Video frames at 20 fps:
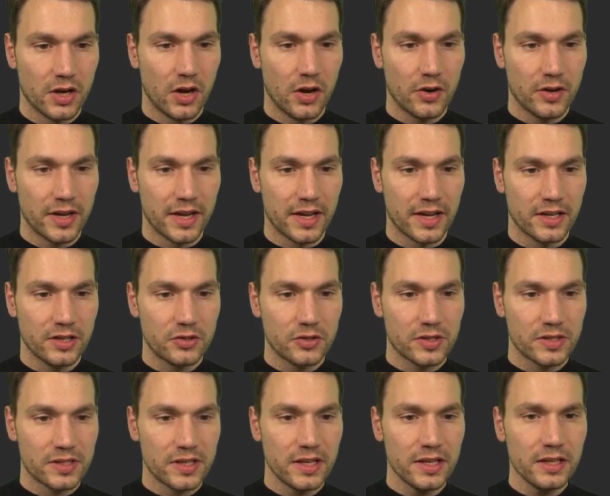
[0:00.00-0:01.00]
Okay,
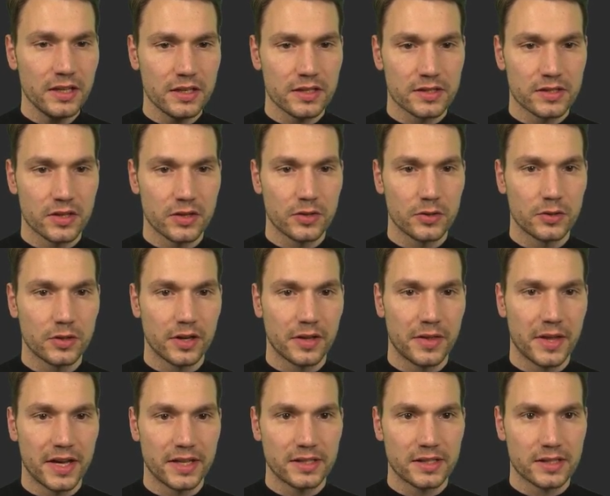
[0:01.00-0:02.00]
interesting. So
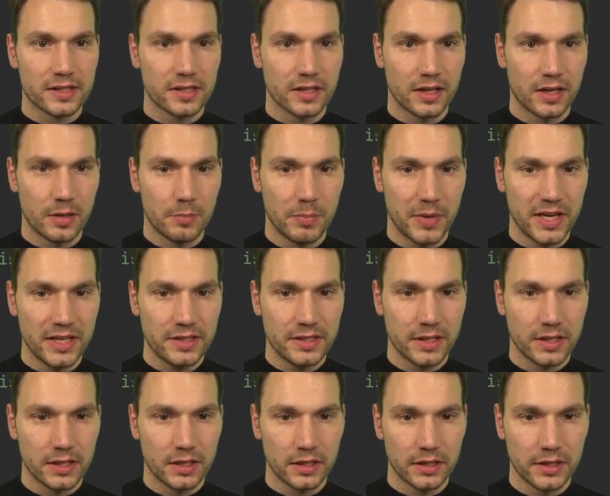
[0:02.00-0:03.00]
that's uh,
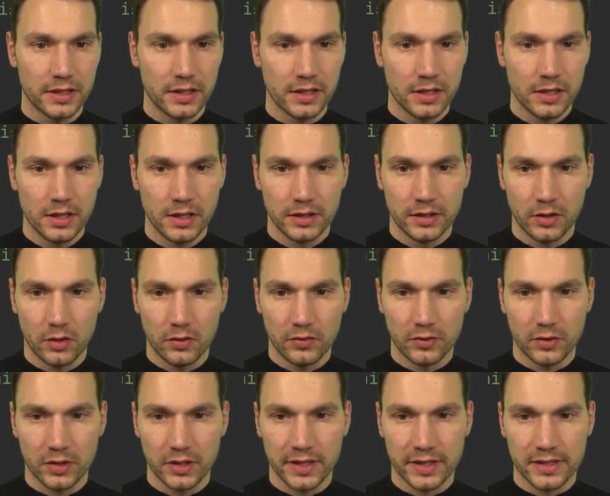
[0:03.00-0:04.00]
basically the
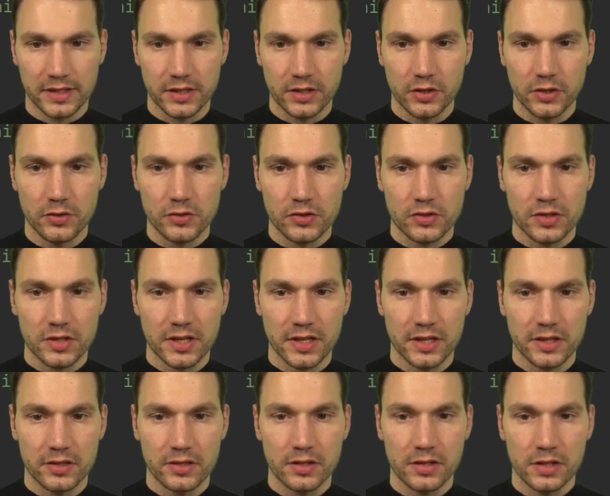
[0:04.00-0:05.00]
overall execution
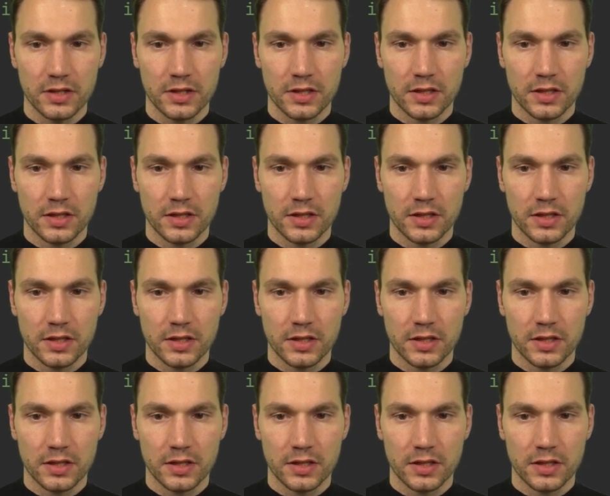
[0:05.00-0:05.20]
here.